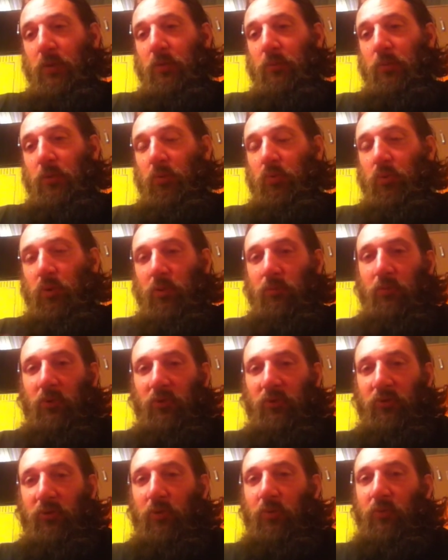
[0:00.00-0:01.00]
But one
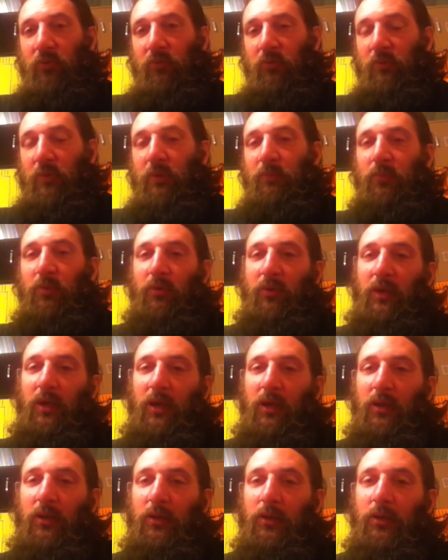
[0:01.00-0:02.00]
must always remember
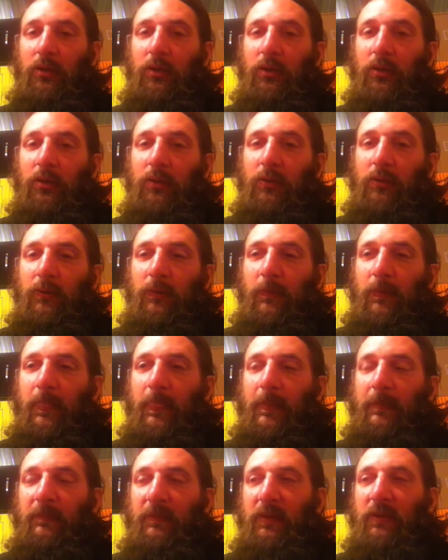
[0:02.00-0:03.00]
that
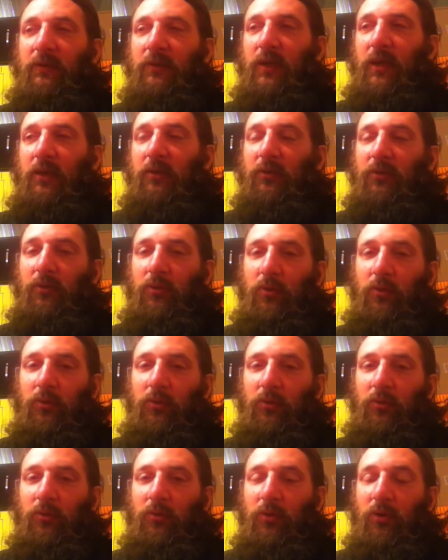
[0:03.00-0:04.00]
these gang
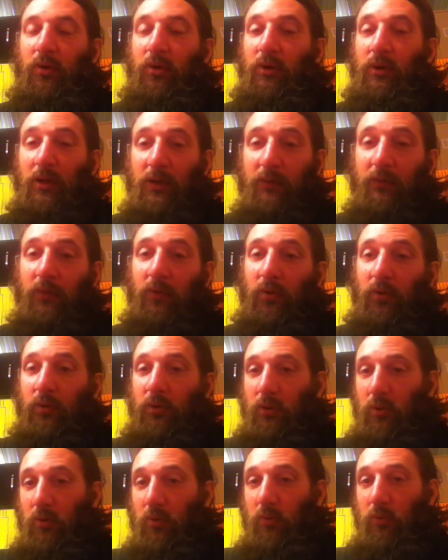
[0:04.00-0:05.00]
stalkers are never
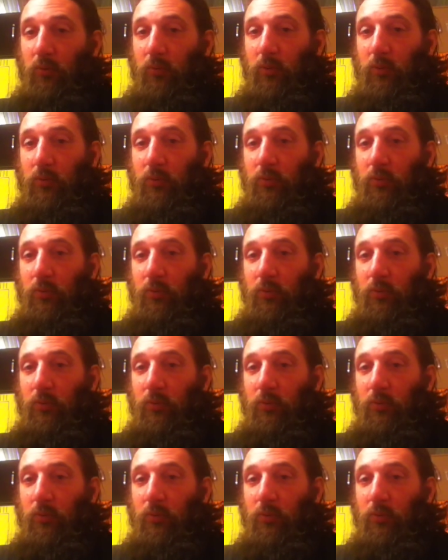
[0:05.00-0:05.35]
alone.